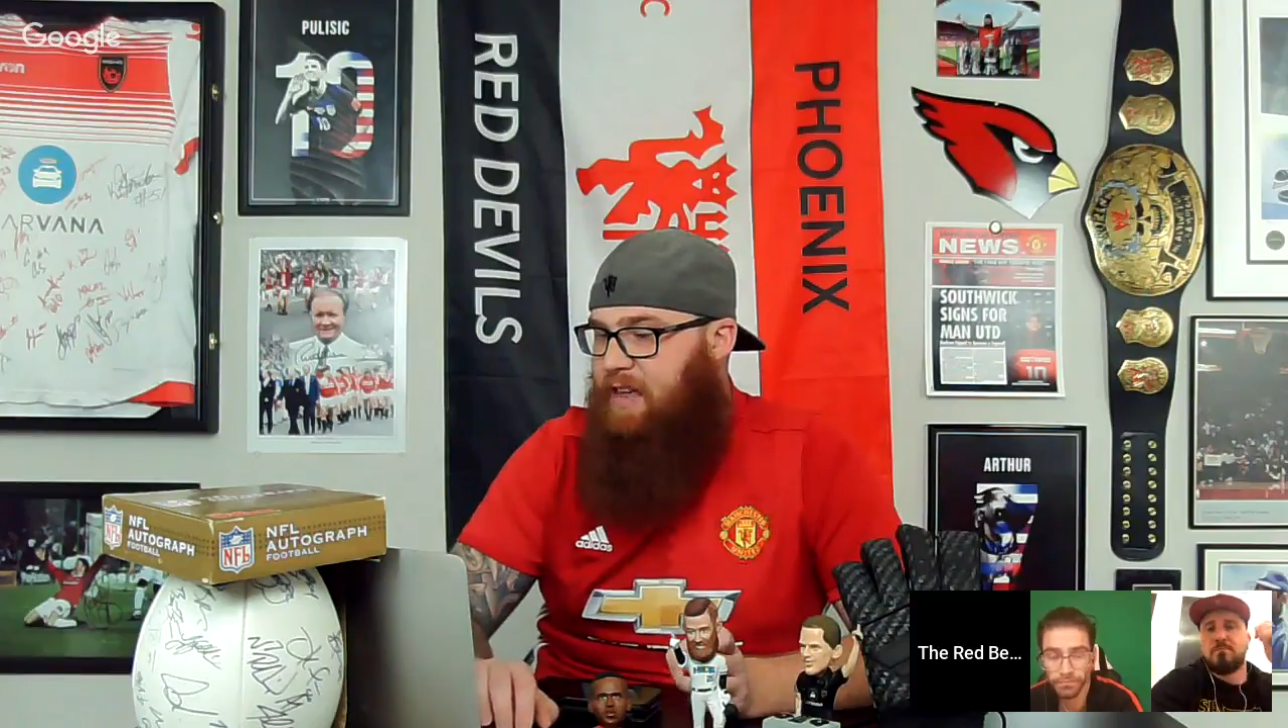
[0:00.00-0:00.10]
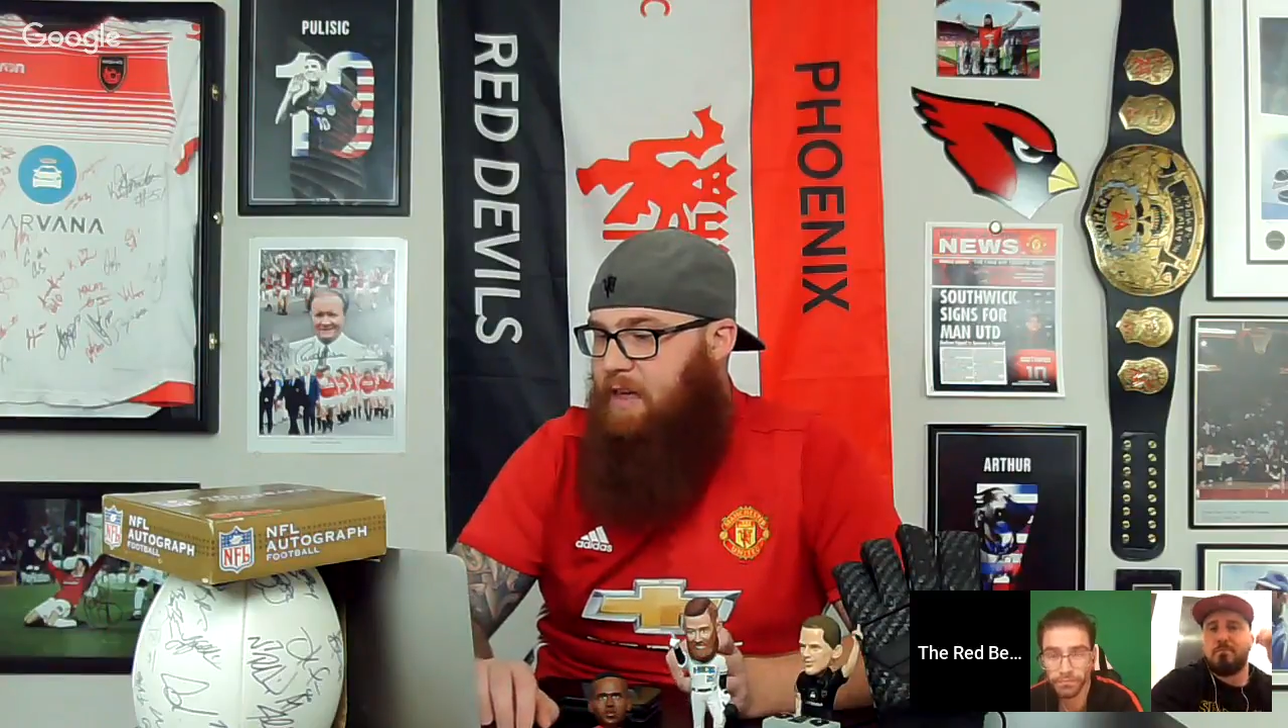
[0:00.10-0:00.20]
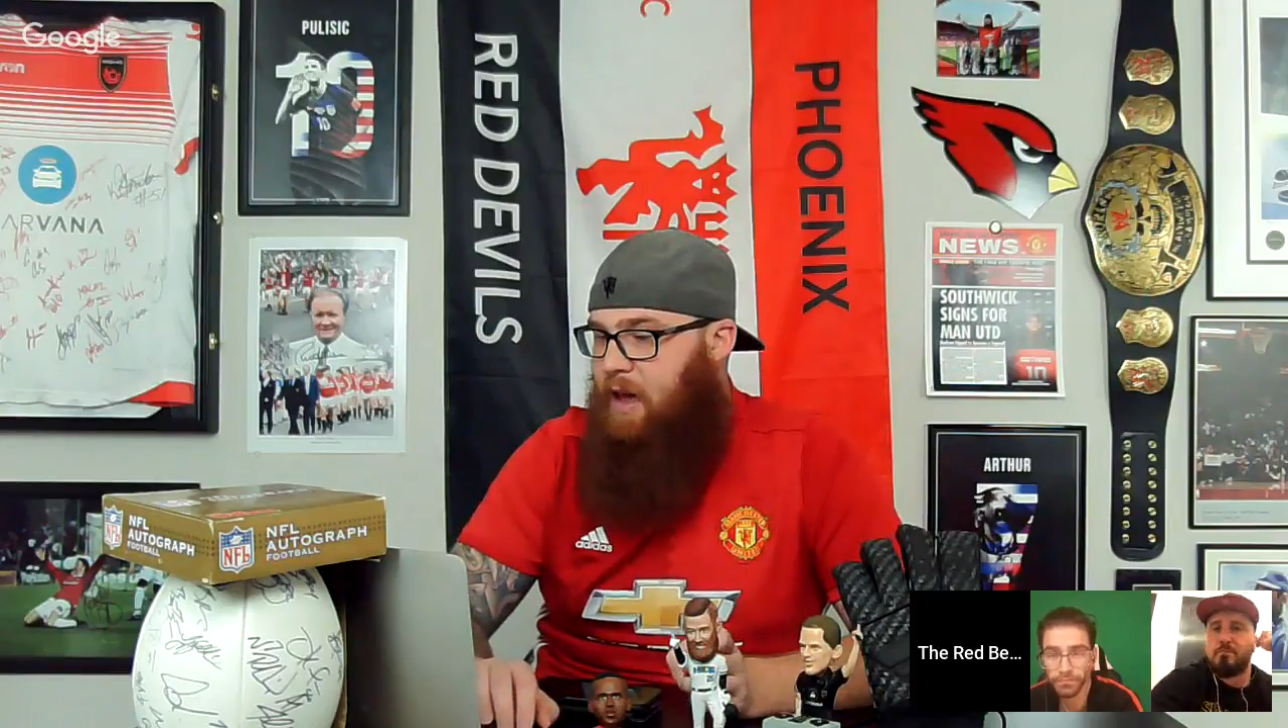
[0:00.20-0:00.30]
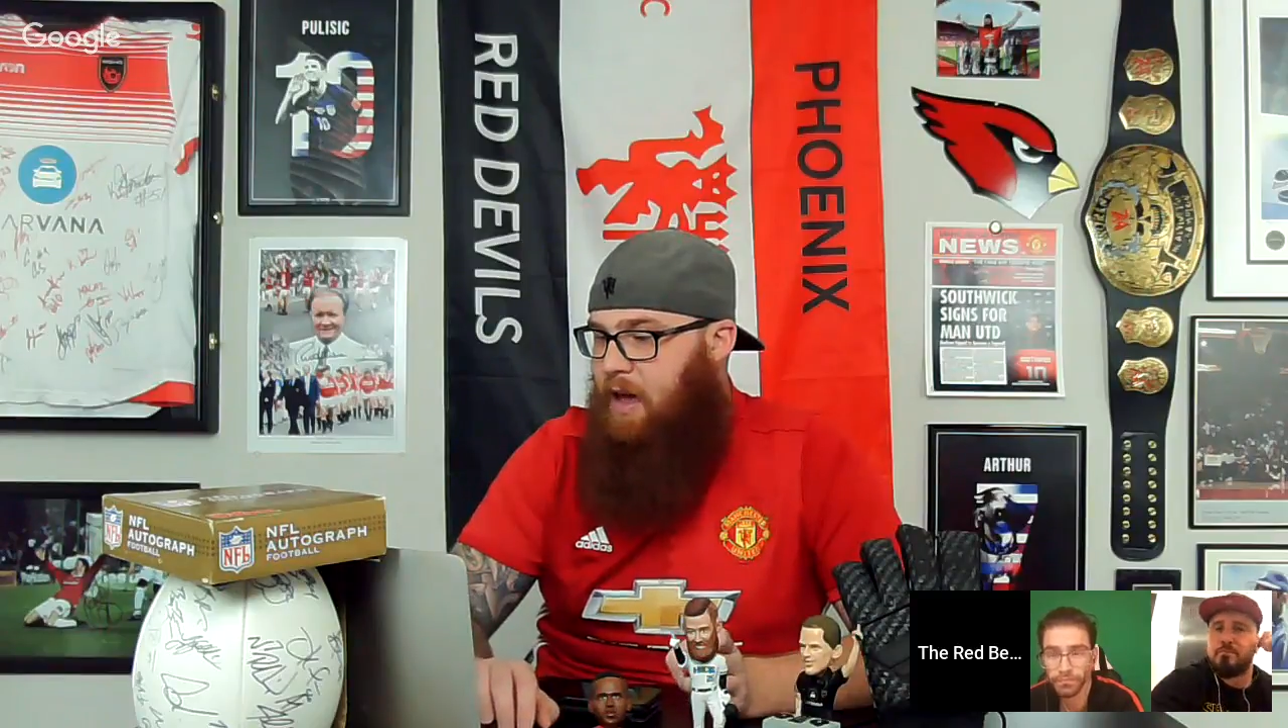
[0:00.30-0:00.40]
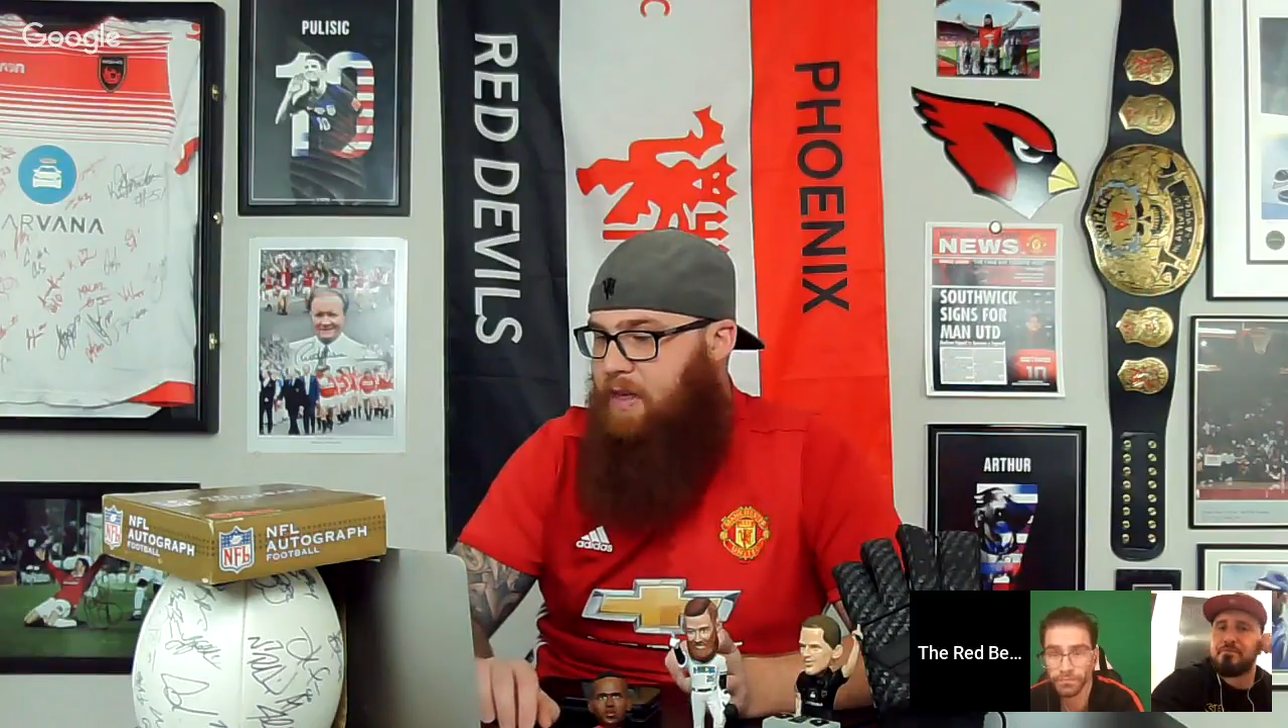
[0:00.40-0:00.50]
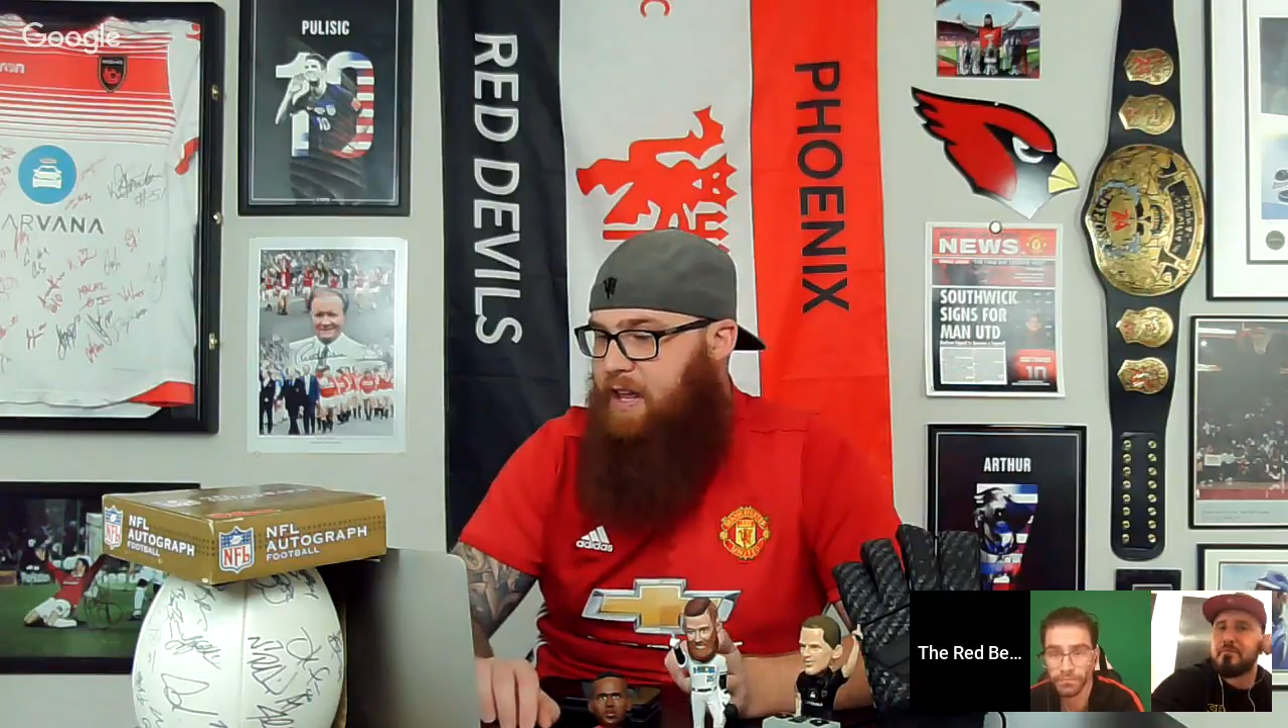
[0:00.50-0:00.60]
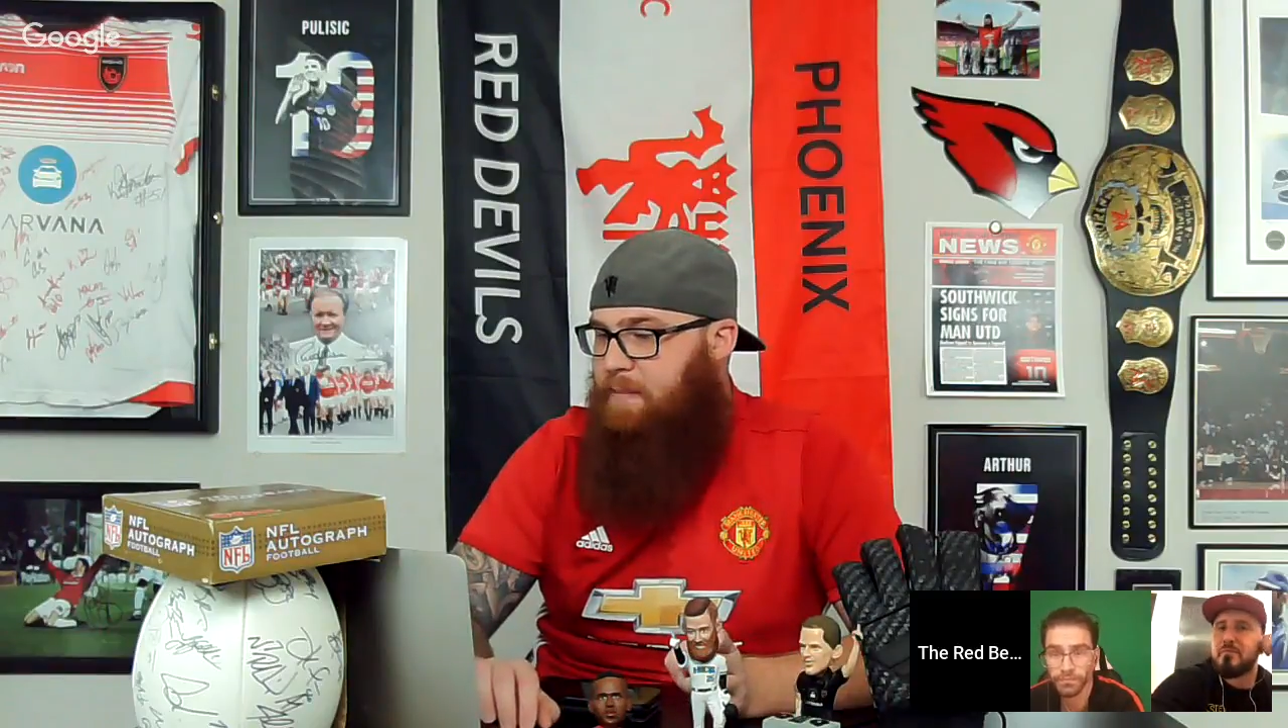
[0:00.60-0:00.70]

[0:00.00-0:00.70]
that he